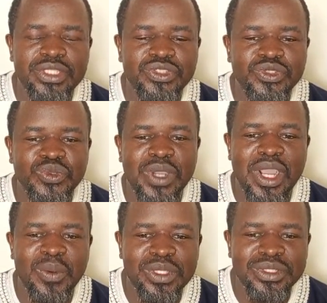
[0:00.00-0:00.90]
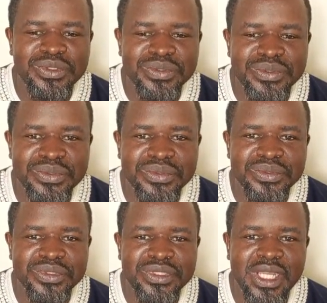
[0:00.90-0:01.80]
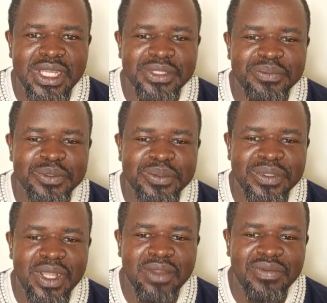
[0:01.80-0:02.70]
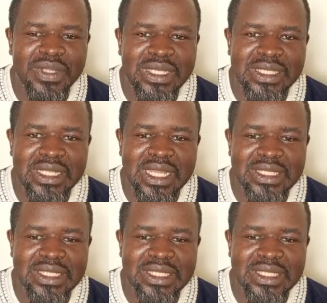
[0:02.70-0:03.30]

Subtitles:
So I want to thank the people that have attended.